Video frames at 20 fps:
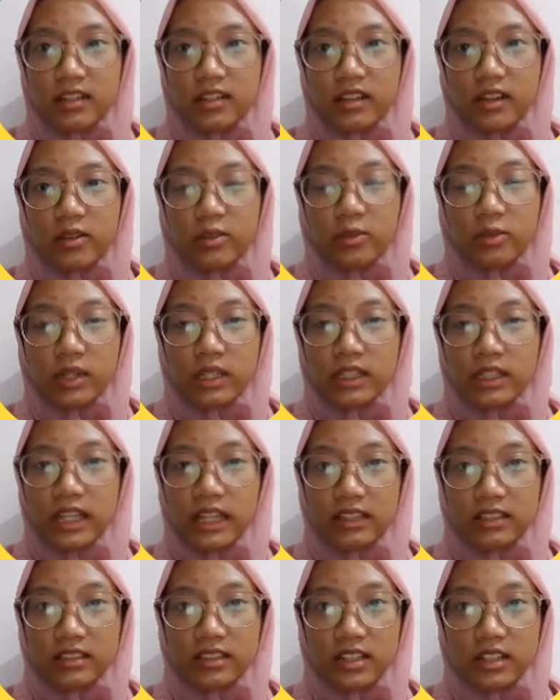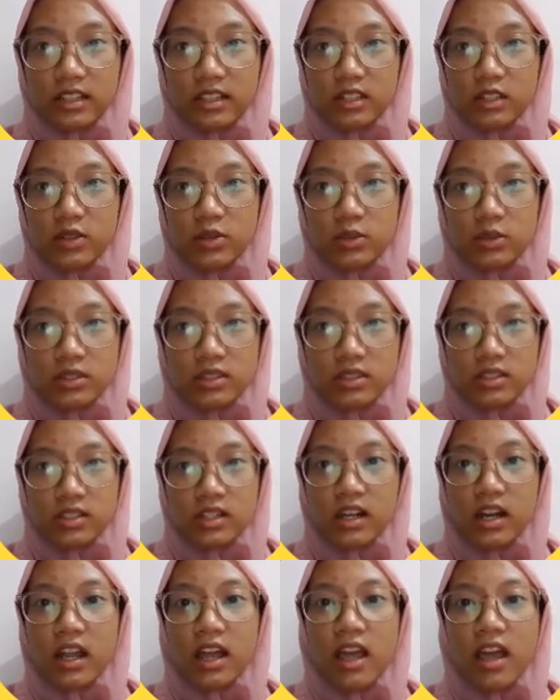networks that track users
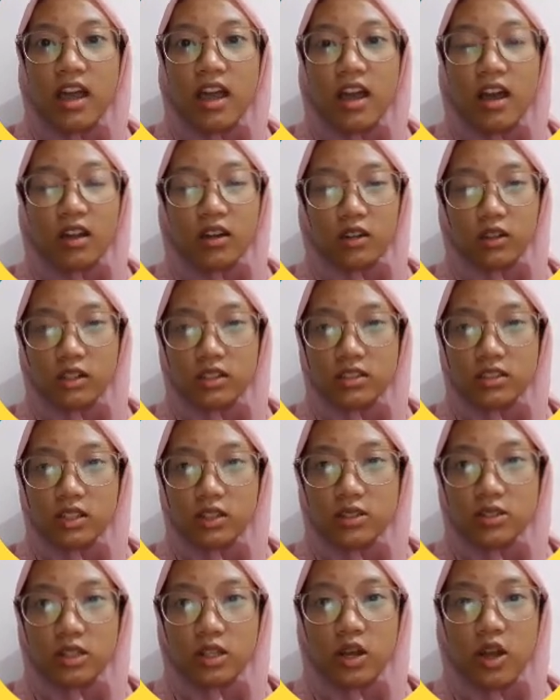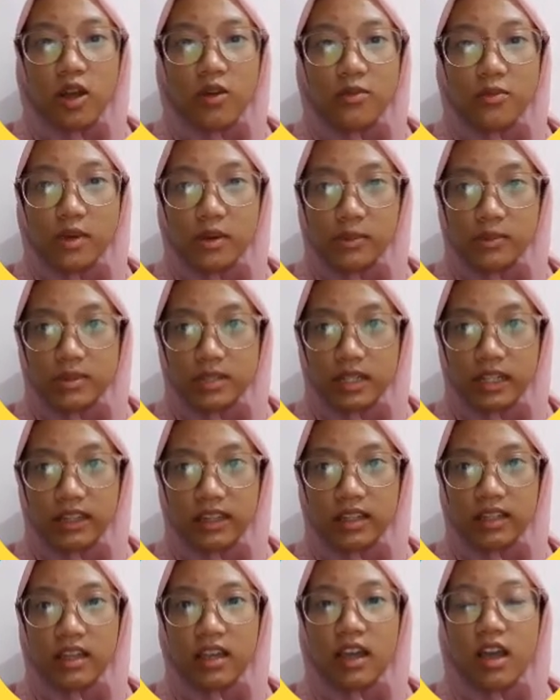across thousands of websites.
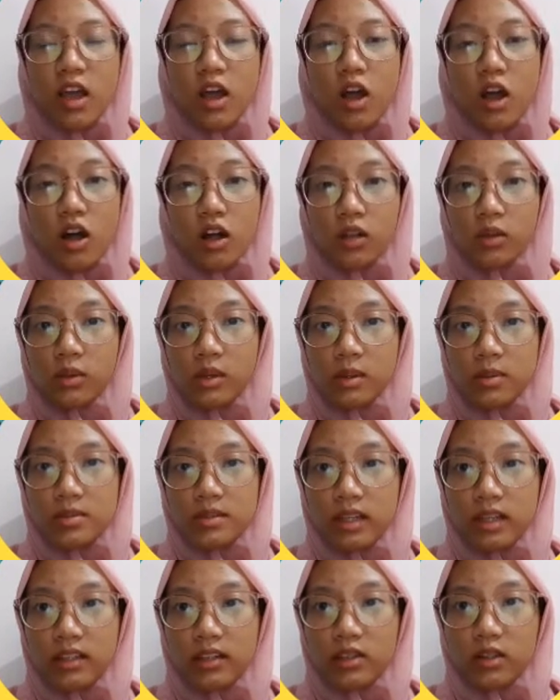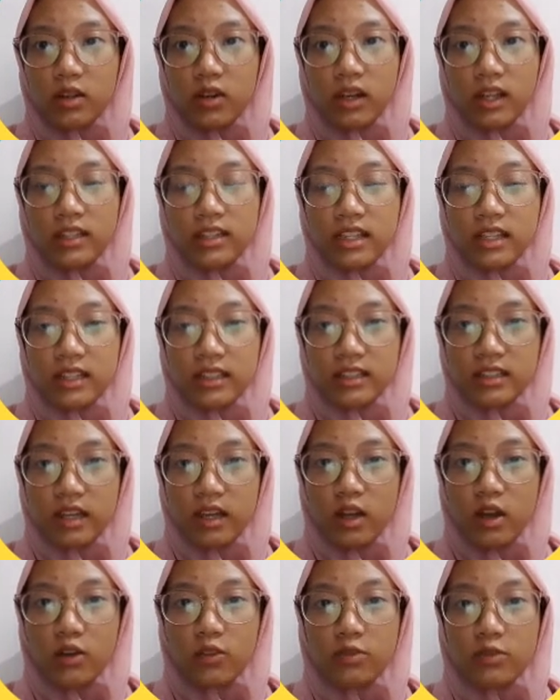All websites collect data
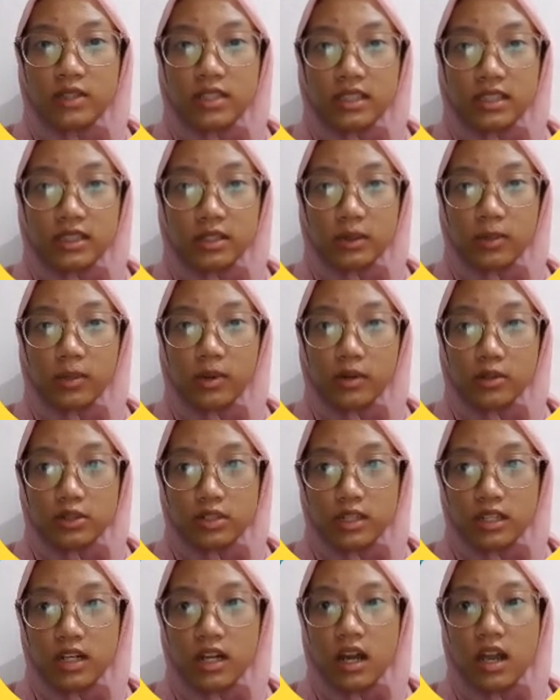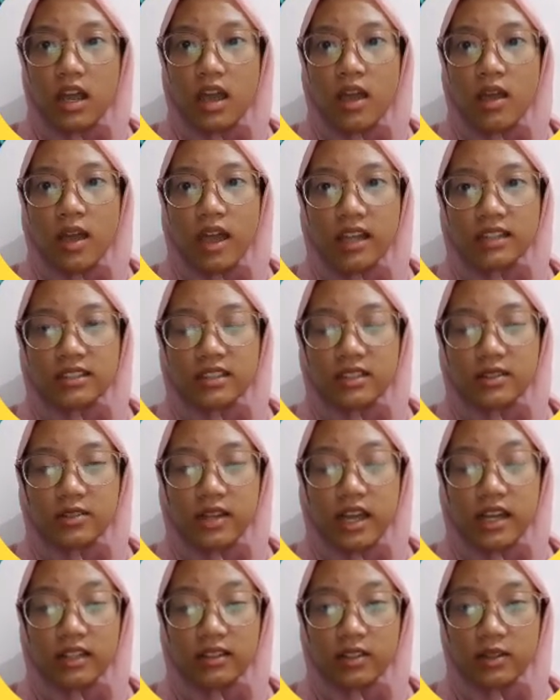on visitor browser
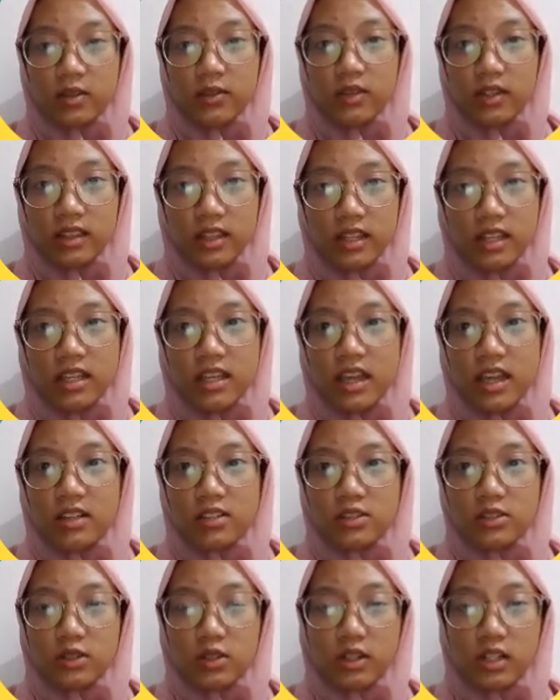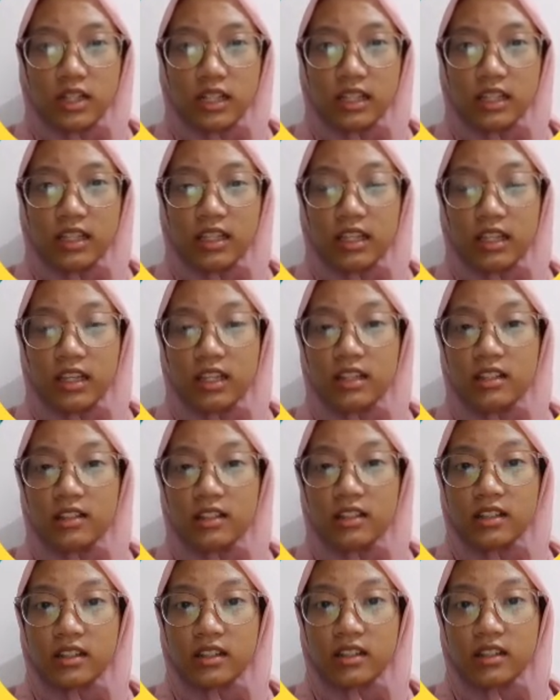activity and store it in the
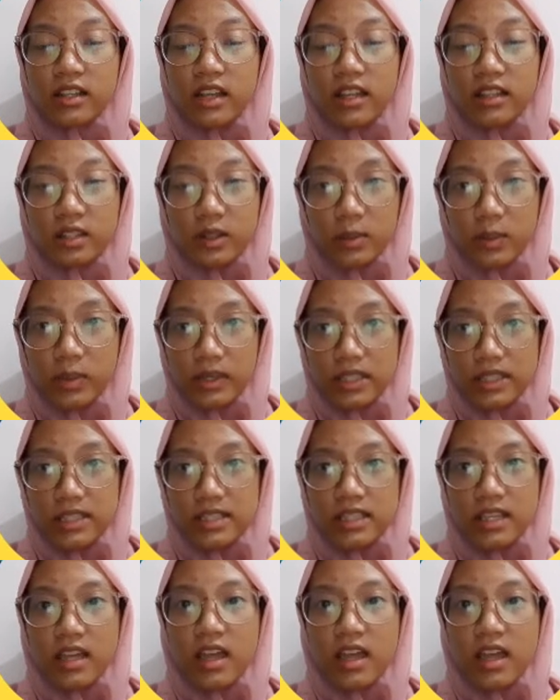database.